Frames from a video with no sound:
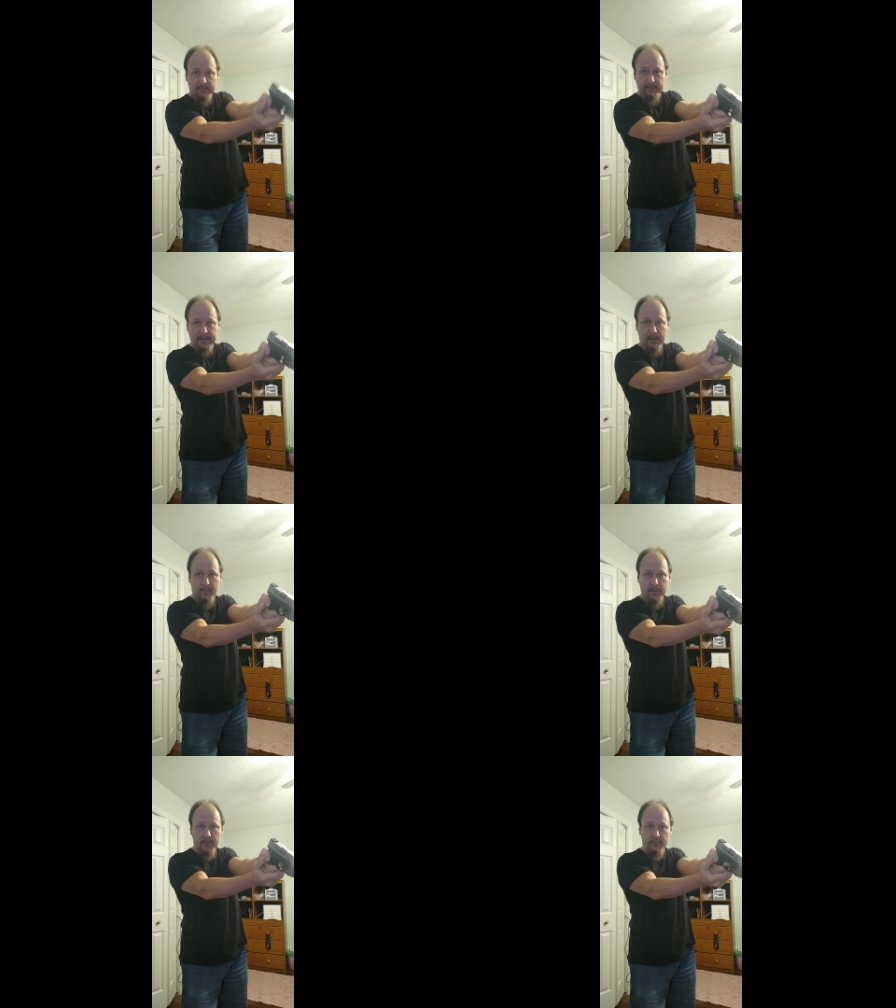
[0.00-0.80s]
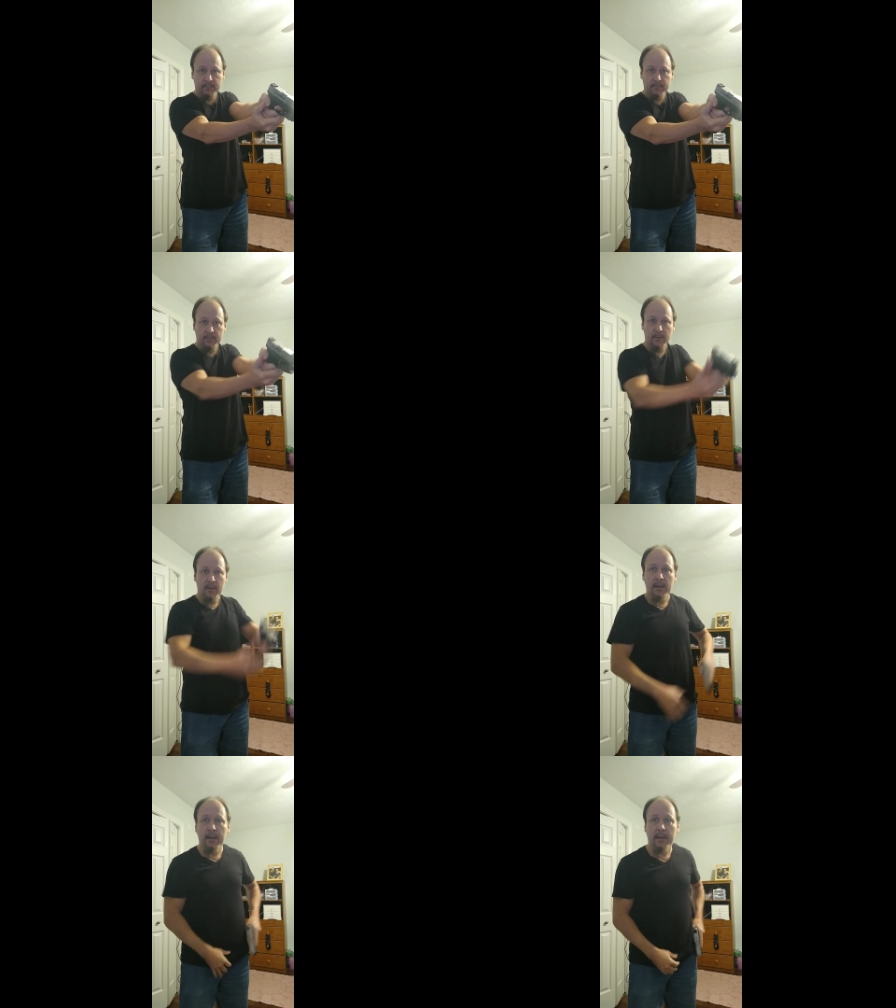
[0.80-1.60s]
step.
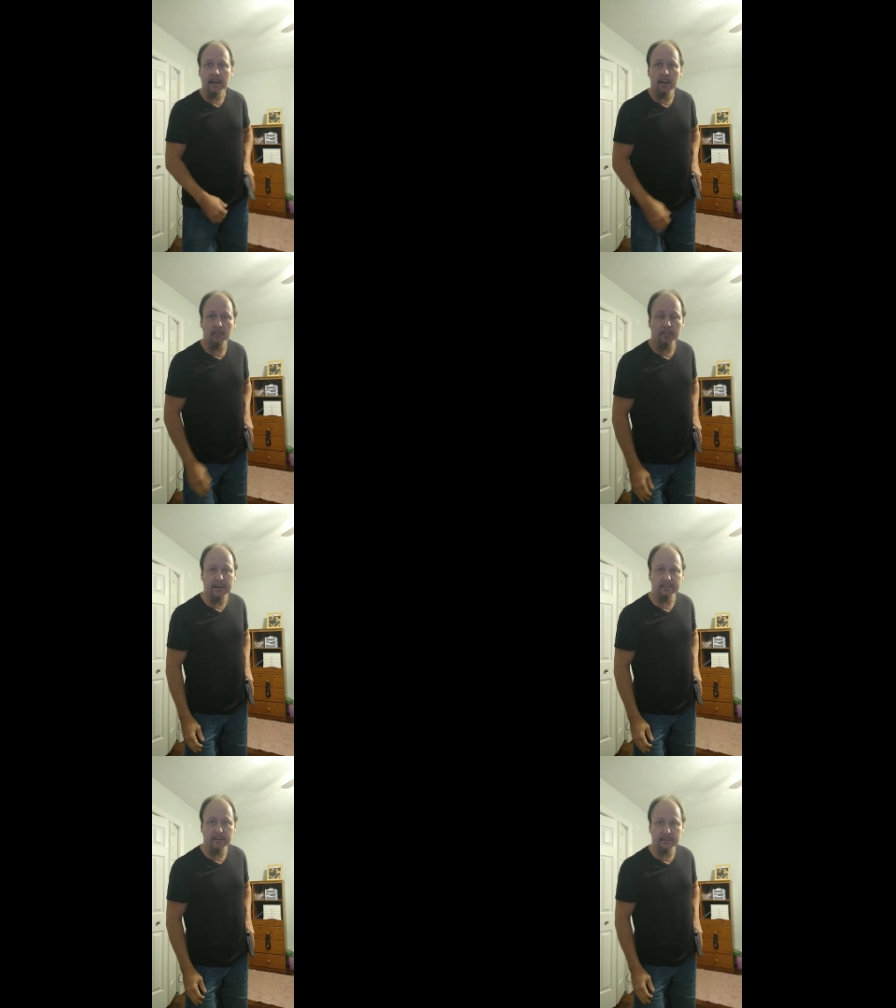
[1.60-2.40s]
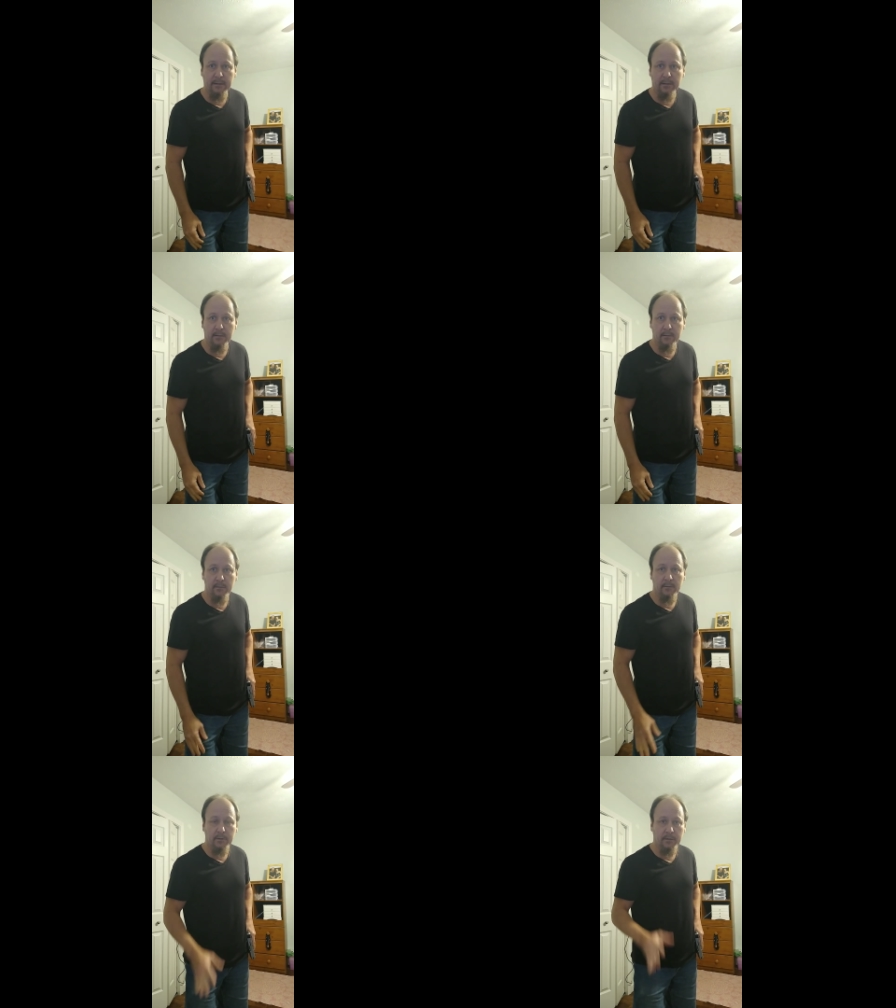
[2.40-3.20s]
Basically,
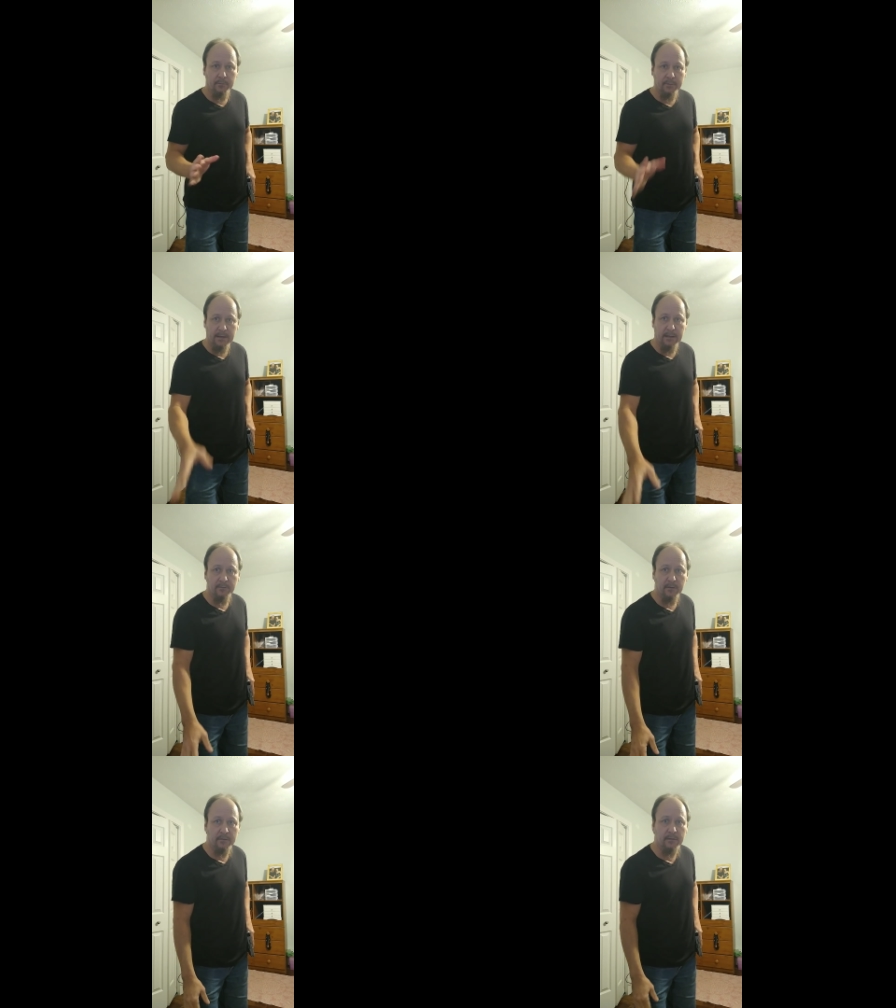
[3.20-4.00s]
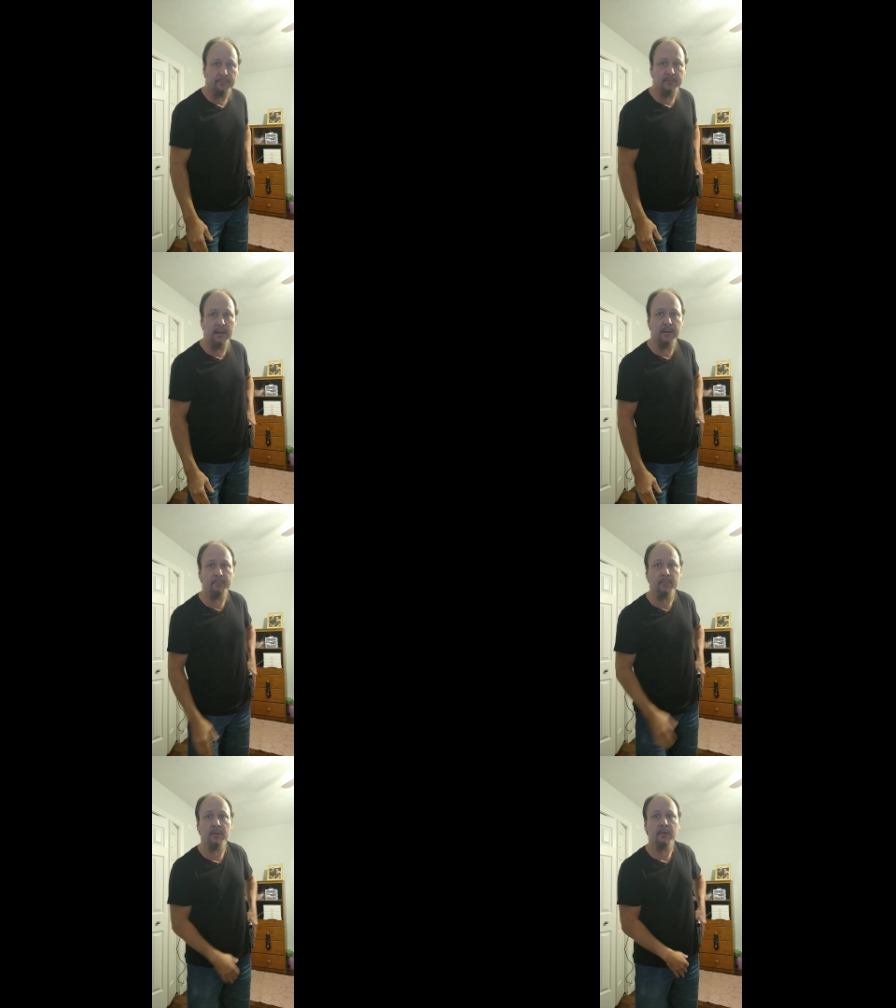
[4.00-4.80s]
you're needing just enough
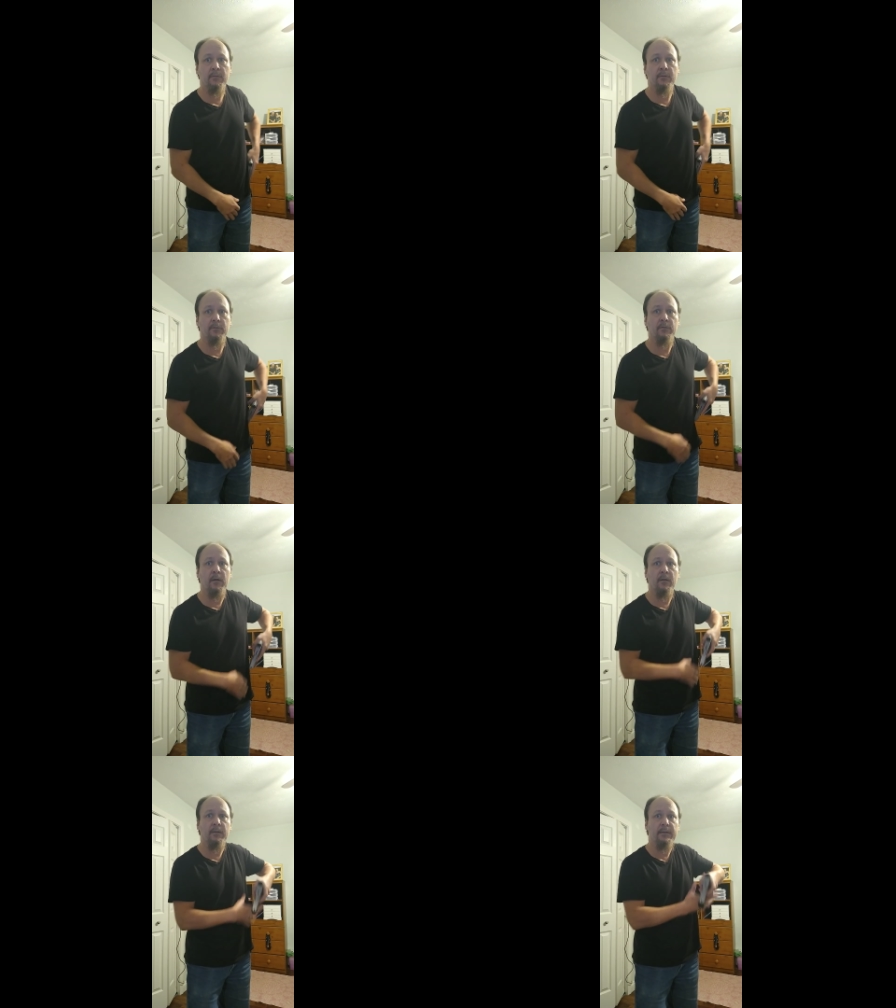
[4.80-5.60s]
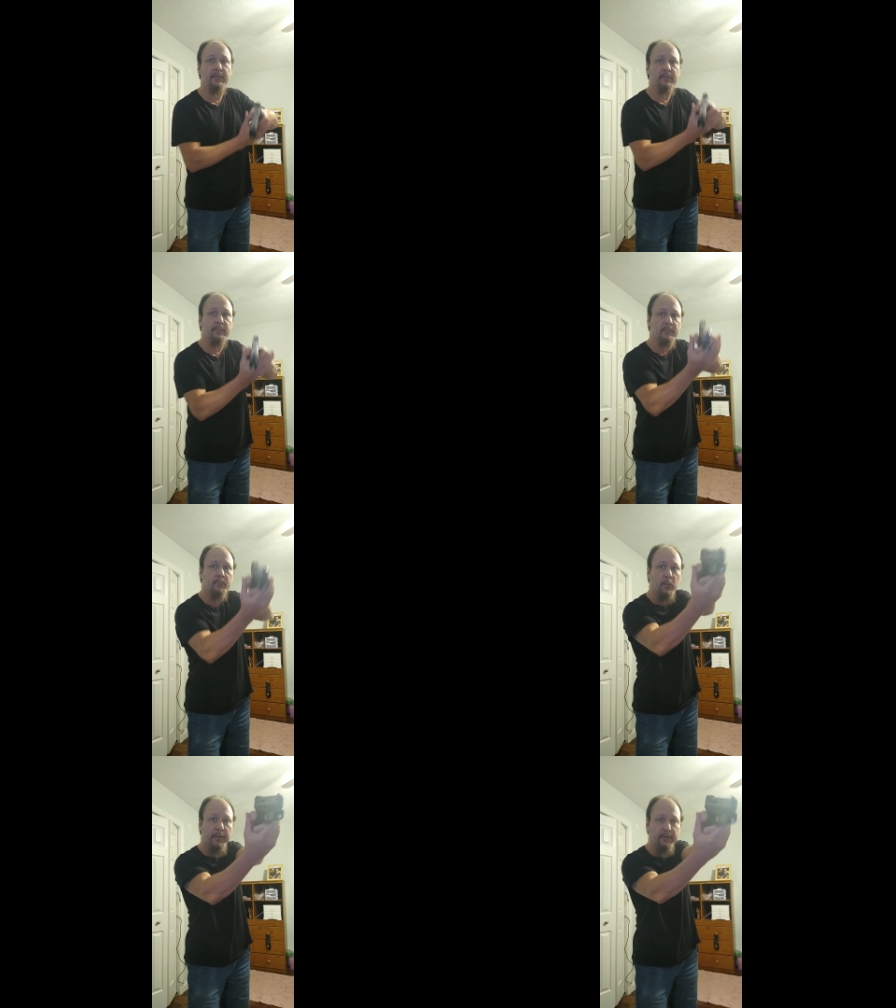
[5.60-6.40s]
time to draw it,
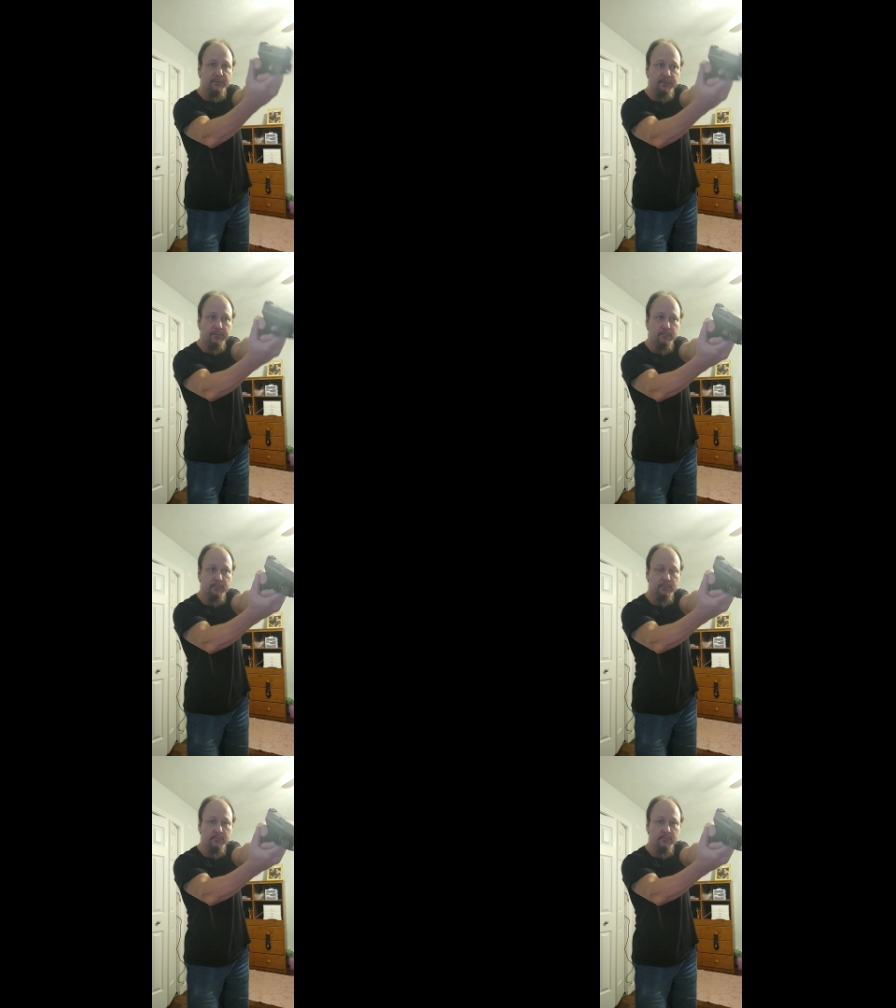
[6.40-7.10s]
point, and shoot.